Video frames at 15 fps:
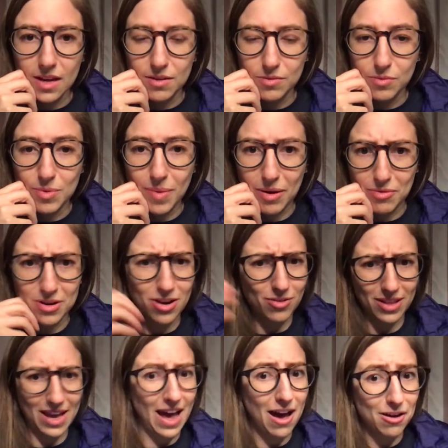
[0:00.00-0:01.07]
we might want to know
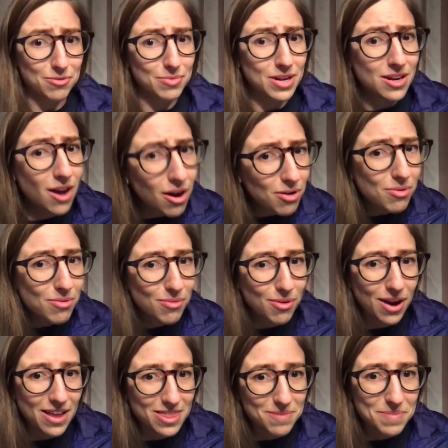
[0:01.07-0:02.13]
like how do we know
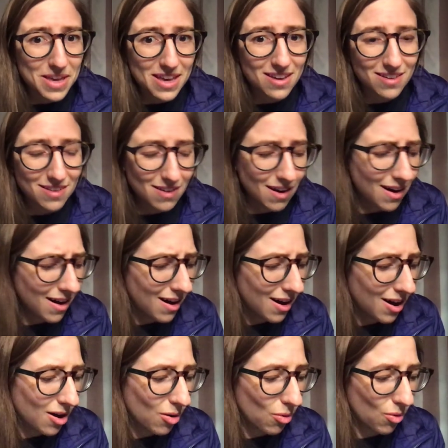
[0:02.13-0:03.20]
we're at the peak,
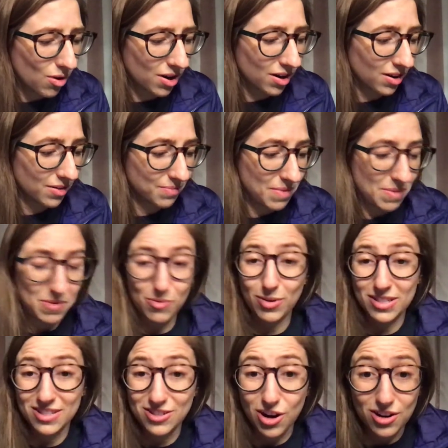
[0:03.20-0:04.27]
uh, or maybe
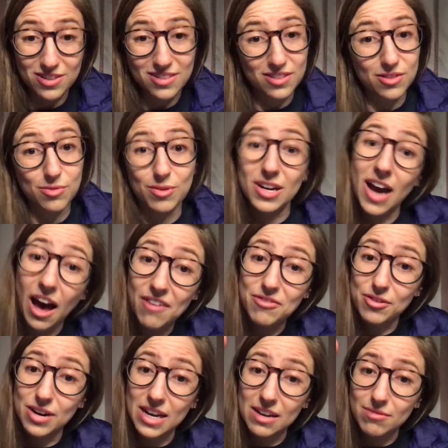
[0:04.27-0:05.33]
what starts the
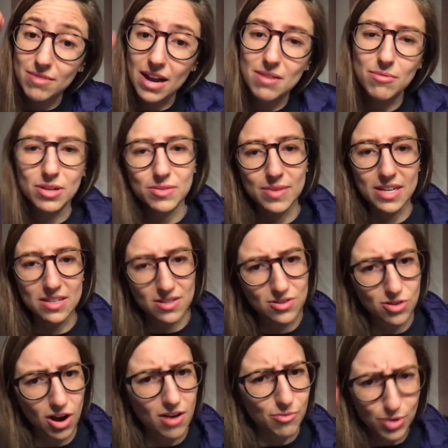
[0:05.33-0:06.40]
recovery, right? Once we get to the
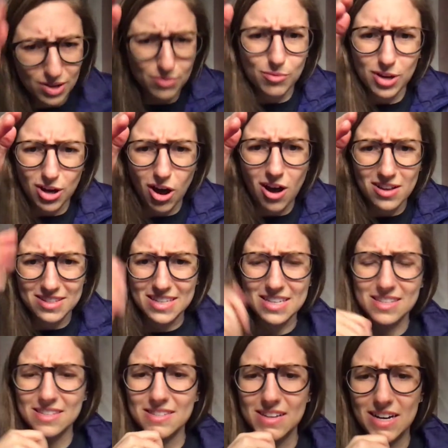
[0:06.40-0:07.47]
trough, what what
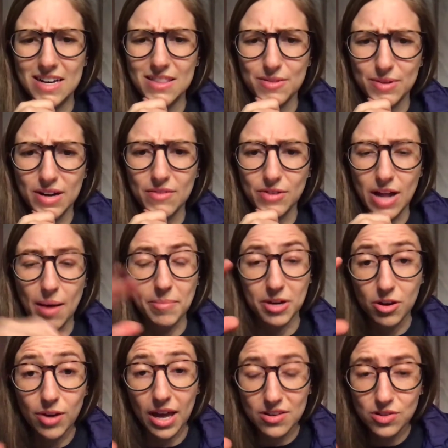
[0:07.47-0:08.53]
causes uh, the recovery to happen?
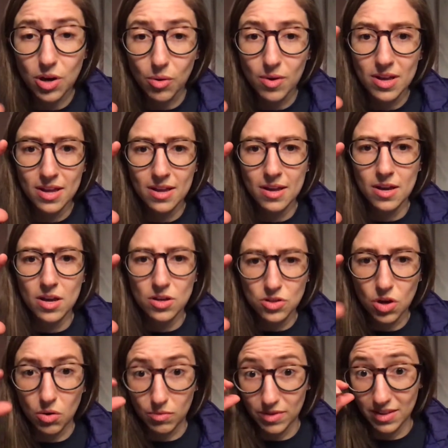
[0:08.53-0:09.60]
Okay, so
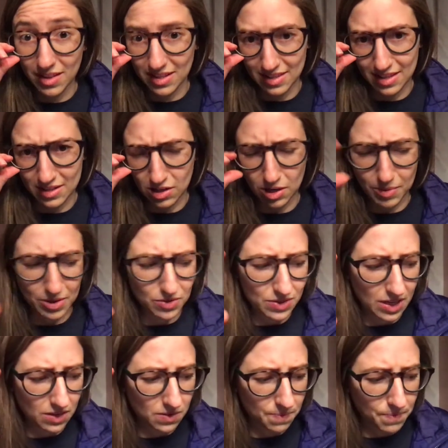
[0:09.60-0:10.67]
so then let's talk about those
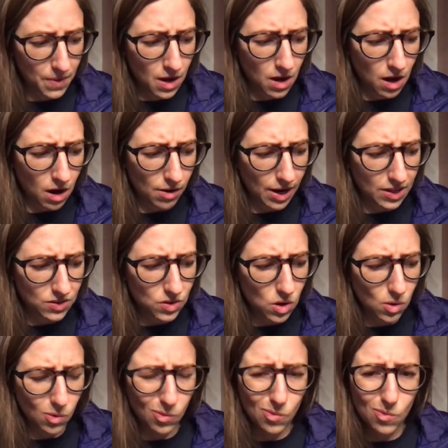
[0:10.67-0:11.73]
things. All right,
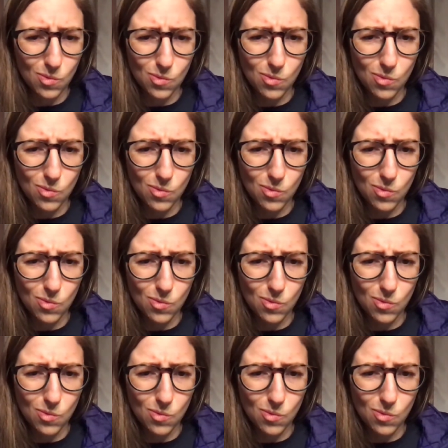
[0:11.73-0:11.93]
so